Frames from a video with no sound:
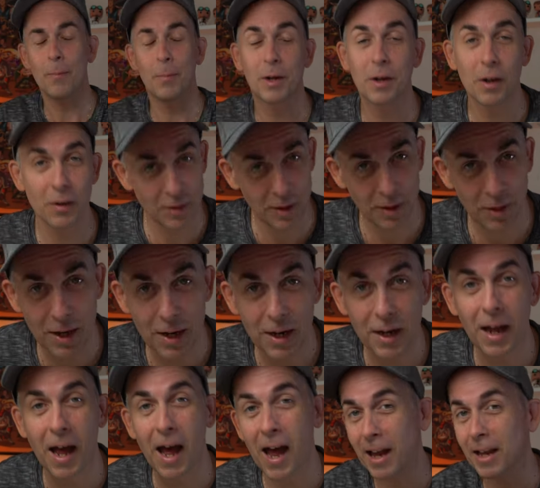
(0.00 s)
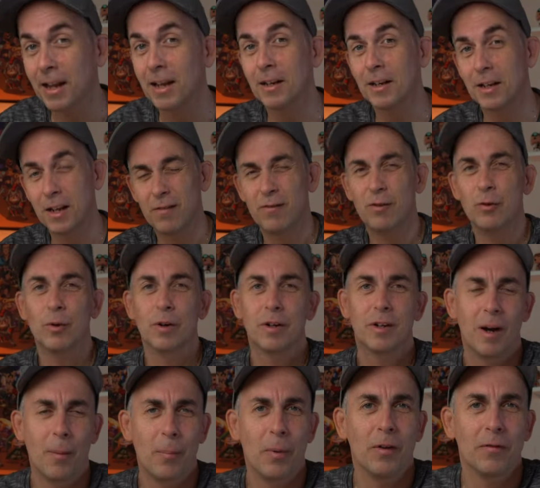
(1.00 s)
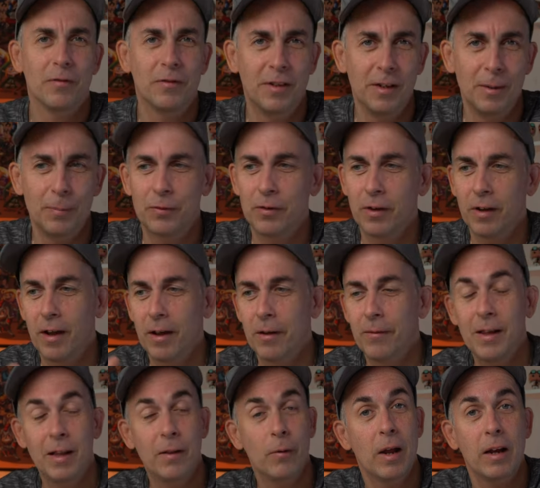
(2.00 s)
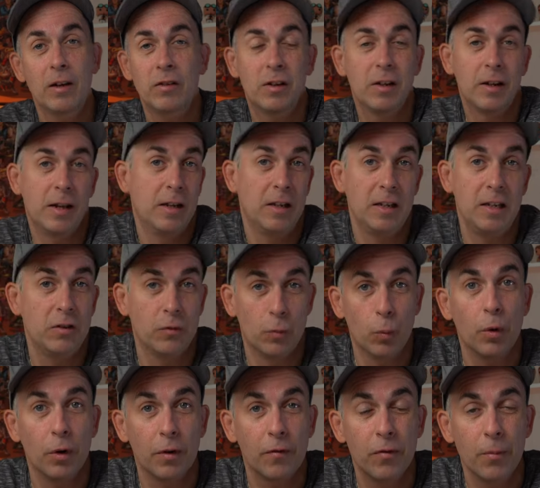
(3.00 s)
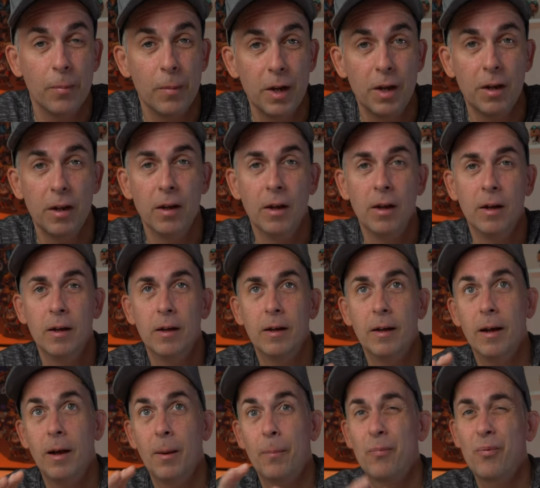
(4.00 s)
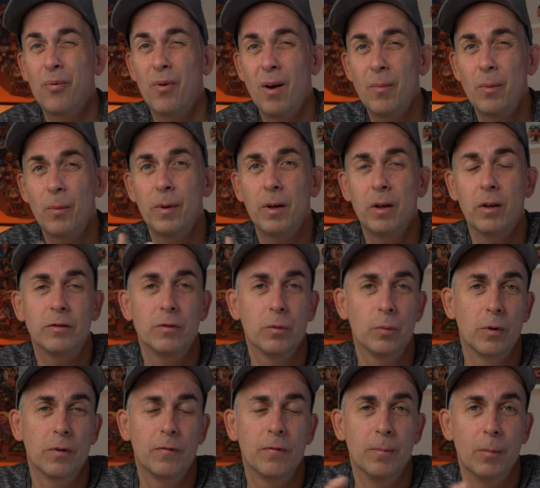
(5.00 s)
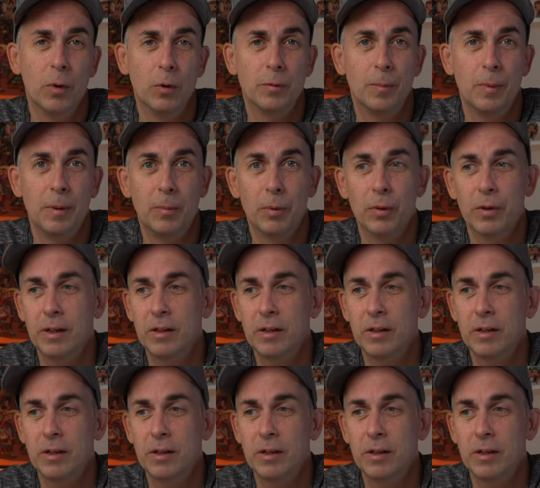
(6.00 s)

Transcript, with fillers: Because I think I can give you a couple of tips uh, that actually at least work for me, uh, probably also work for most people.